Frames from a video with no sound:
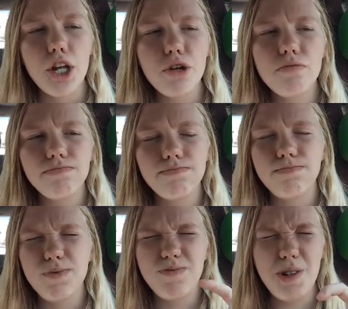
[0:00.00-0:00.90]
you do
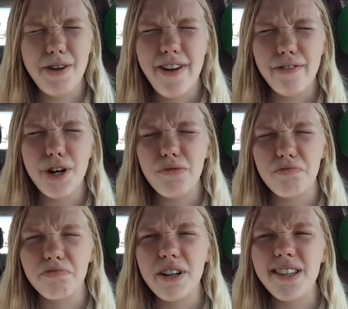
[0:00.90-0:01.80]
me a favor
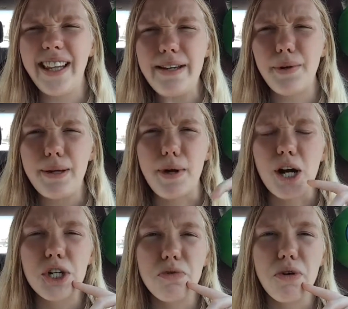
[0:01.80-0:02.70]
and read the label on the
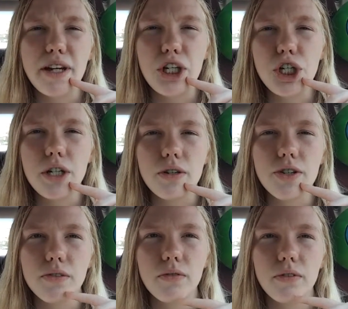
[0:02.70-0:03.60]
box real quick? And she
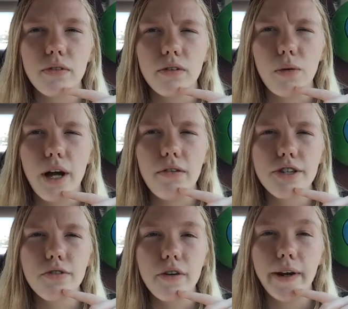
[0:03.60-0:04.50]
goes, why?
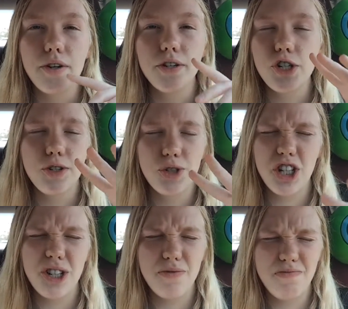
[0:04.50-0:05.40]
What's wrong? And I said,
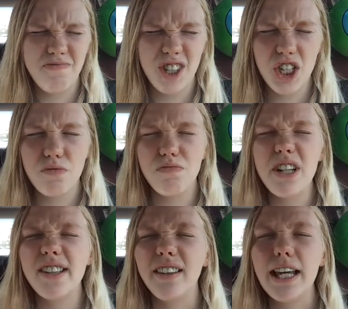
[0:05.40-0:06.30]
just
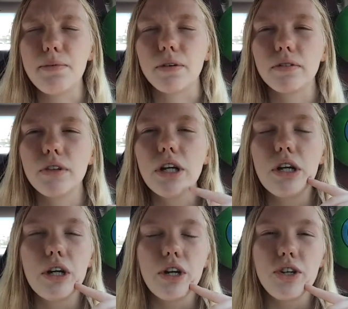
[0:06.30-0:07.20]
read the label.
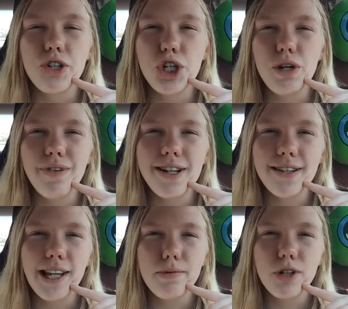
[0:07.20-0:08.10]
So she
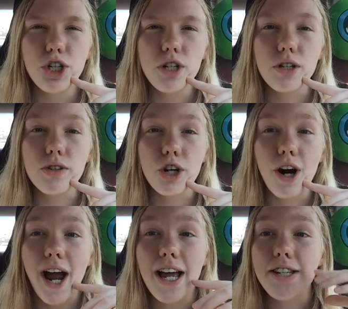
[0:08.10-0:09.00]
reads the label and she goes,
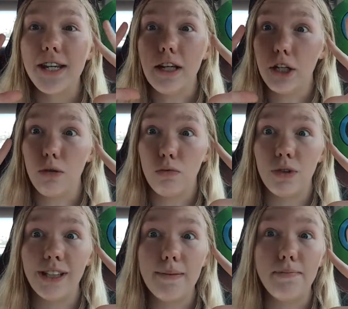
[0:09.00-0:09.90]
her eyes get like
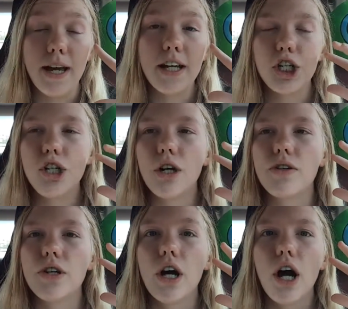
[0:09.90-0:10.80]
really big and she
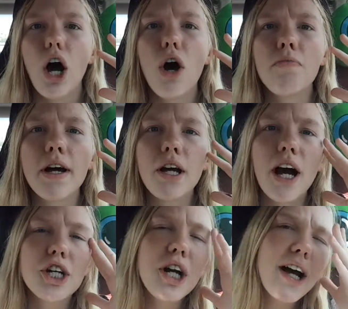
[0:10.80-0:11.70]
goes, oh my gosh,